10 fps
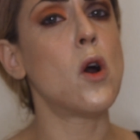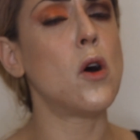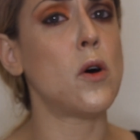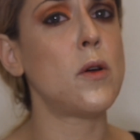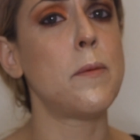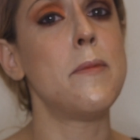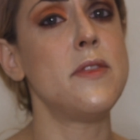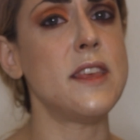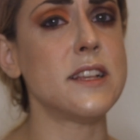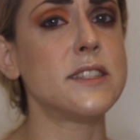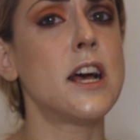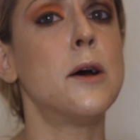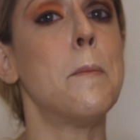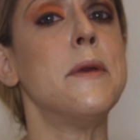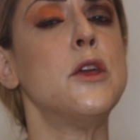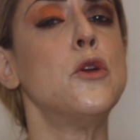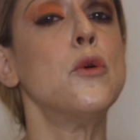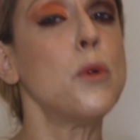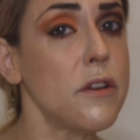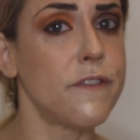Oh, these
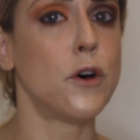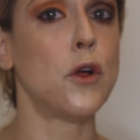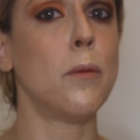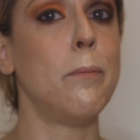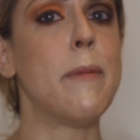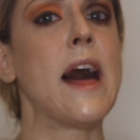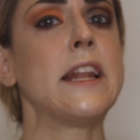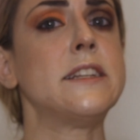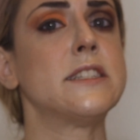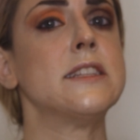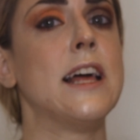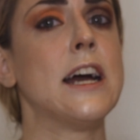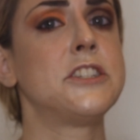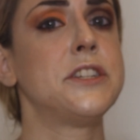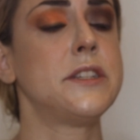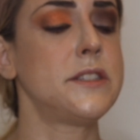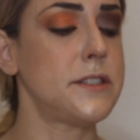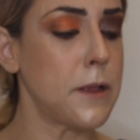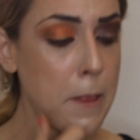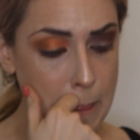beautiful Baddington
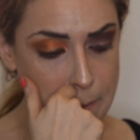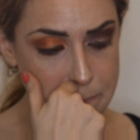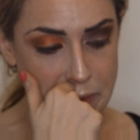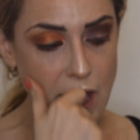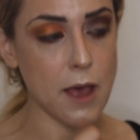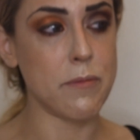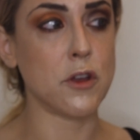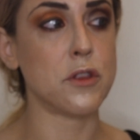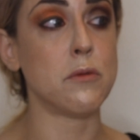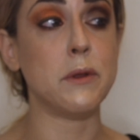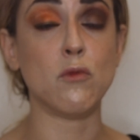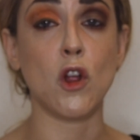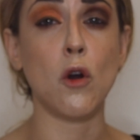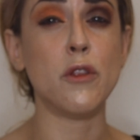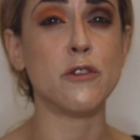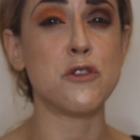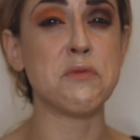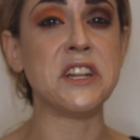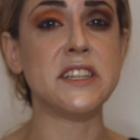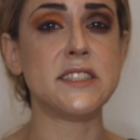lashes. They're the Monroe. They're
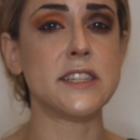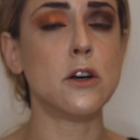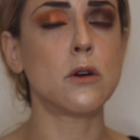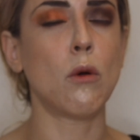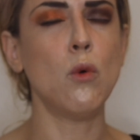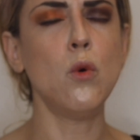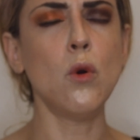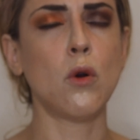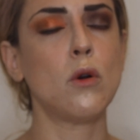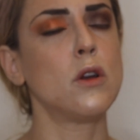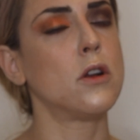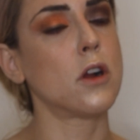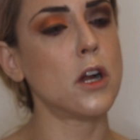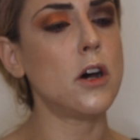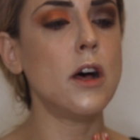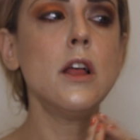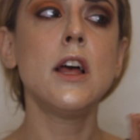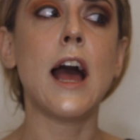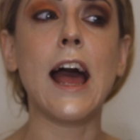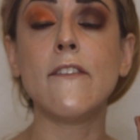3D silk. Whew, girl,
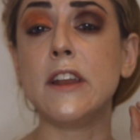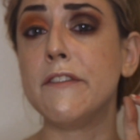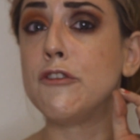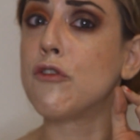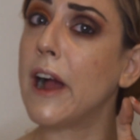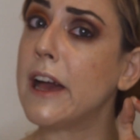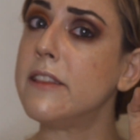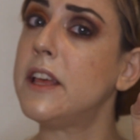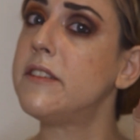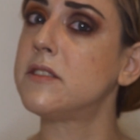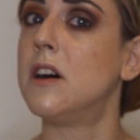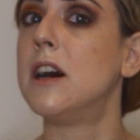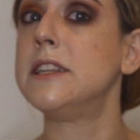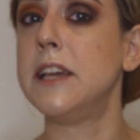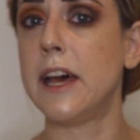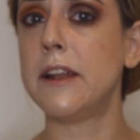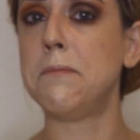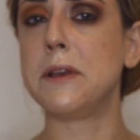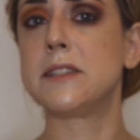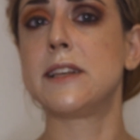I haven't even tried these on
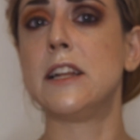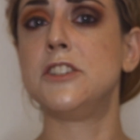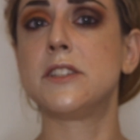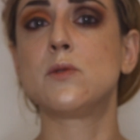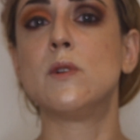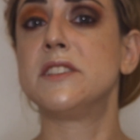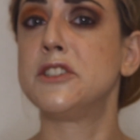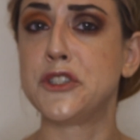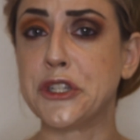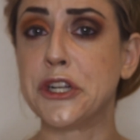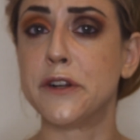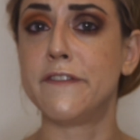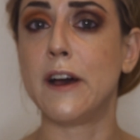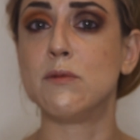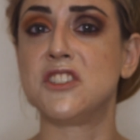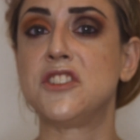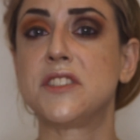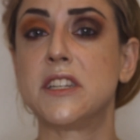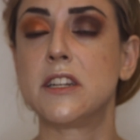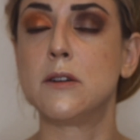yet because I just wasn't sure if I was
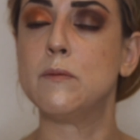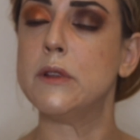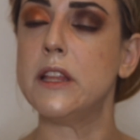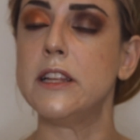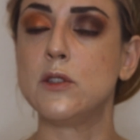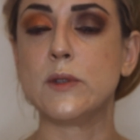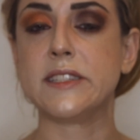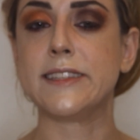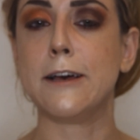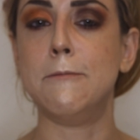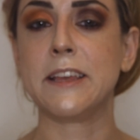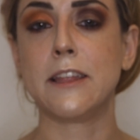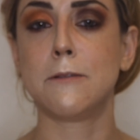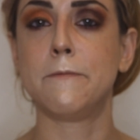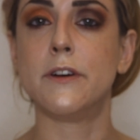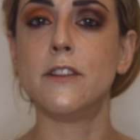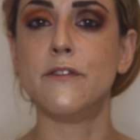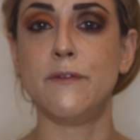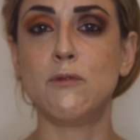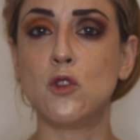just gonna completely twist them and get them full
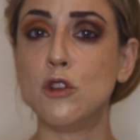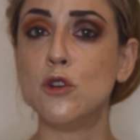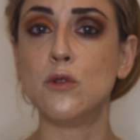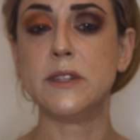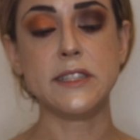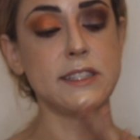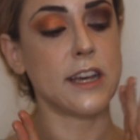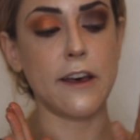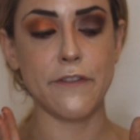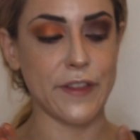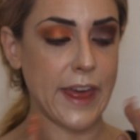of glue and stuff.